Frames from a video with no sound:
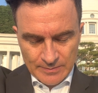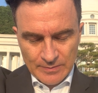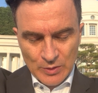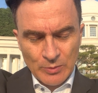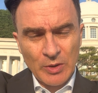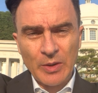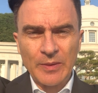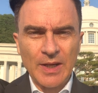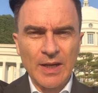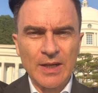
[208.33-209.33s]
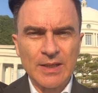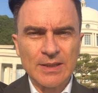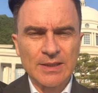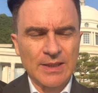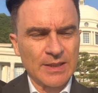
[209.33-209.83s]
Yumiko and I
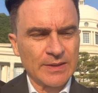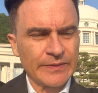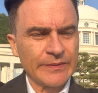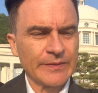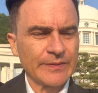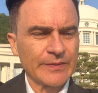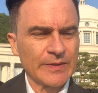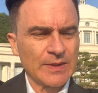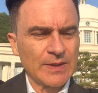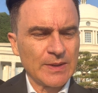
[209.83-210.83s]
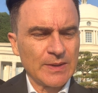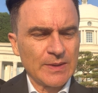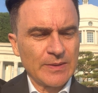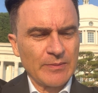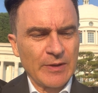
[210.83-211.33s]
and
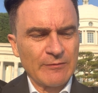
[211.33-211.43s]
my